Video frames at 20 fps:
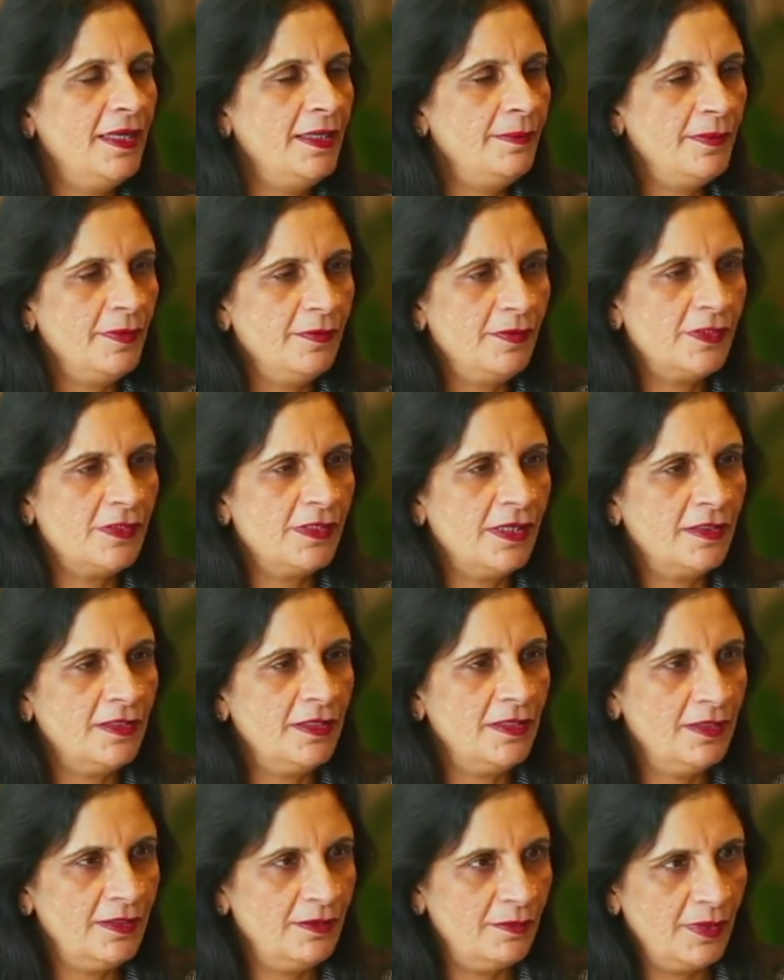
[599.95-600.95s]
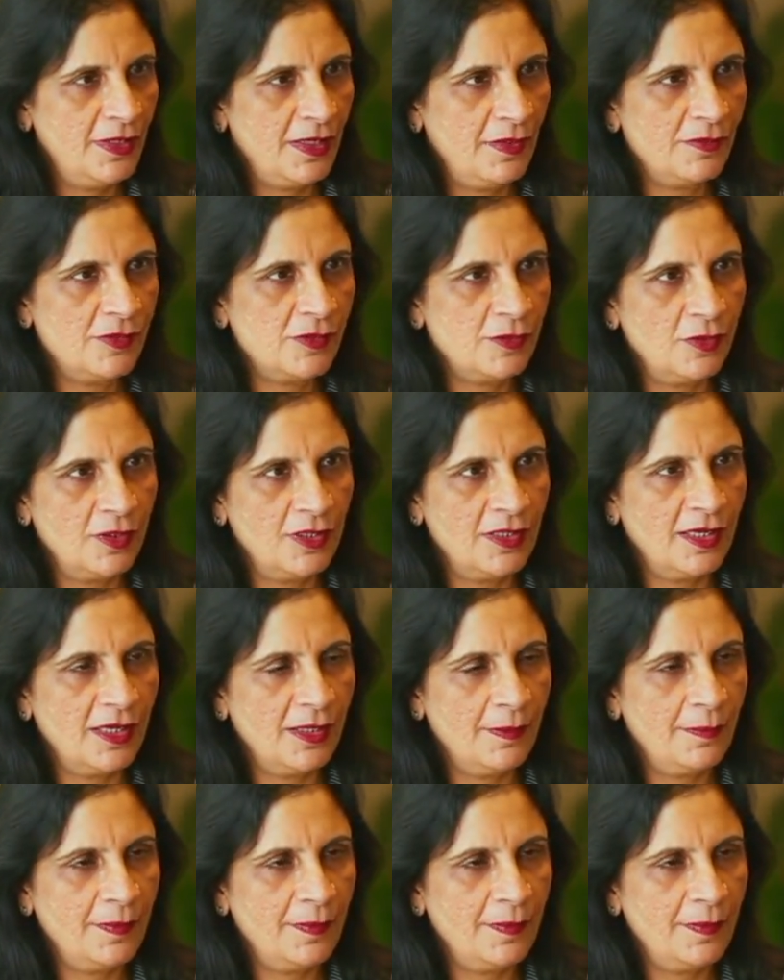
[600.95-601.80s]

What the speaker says: there was nothing when I was growing up,